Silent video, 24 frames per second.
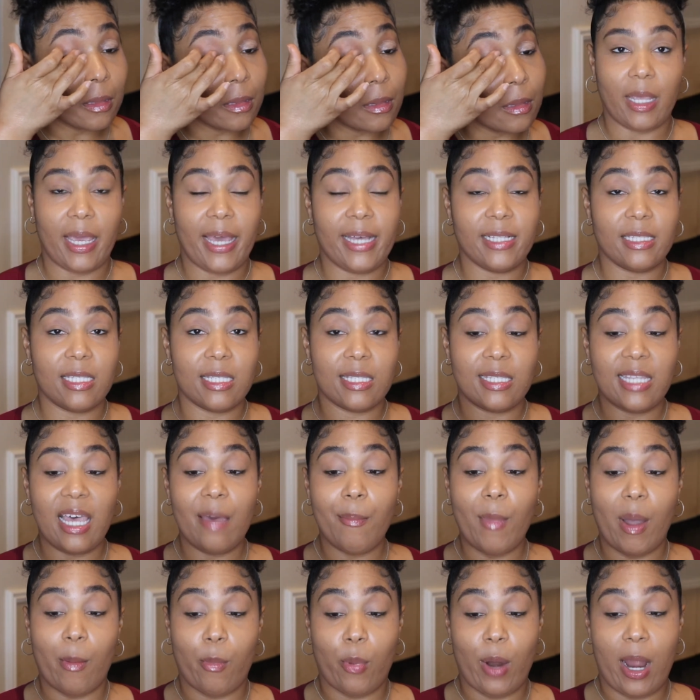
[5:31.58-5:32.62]
And to set
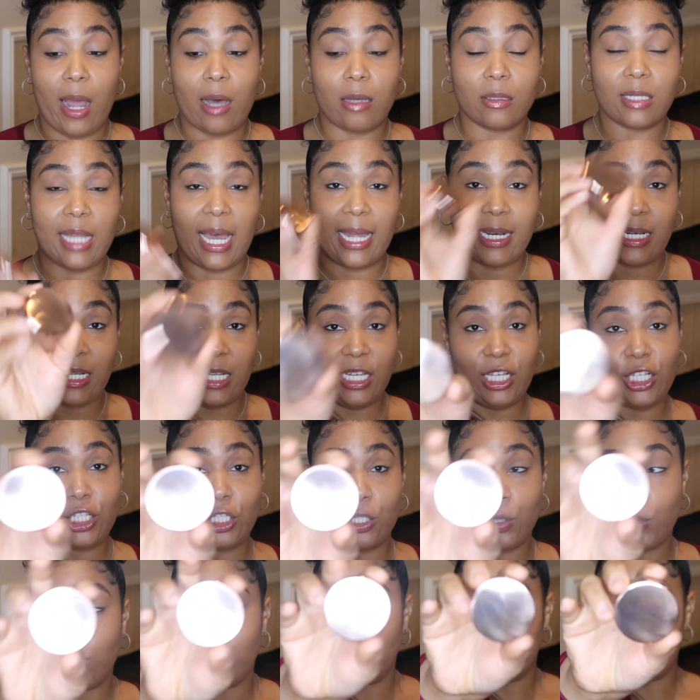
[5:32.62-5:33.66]
my brows, I did
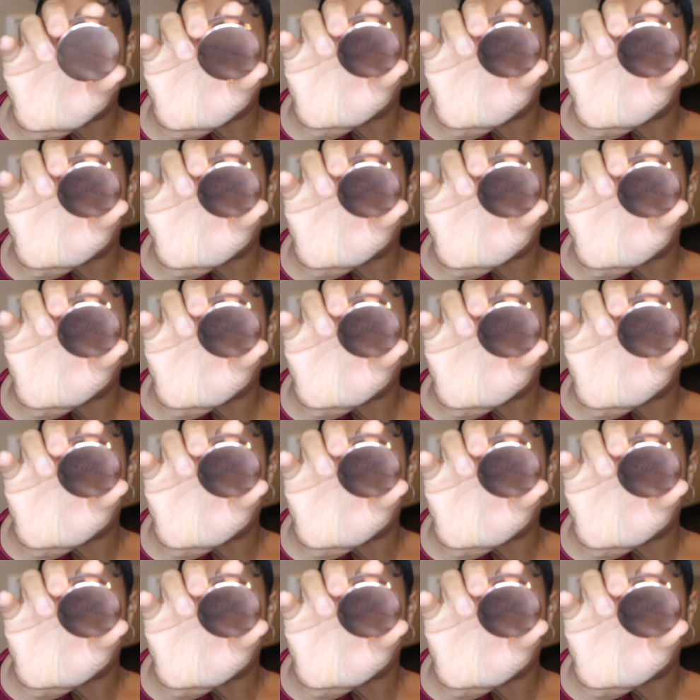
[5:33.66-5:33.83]
use this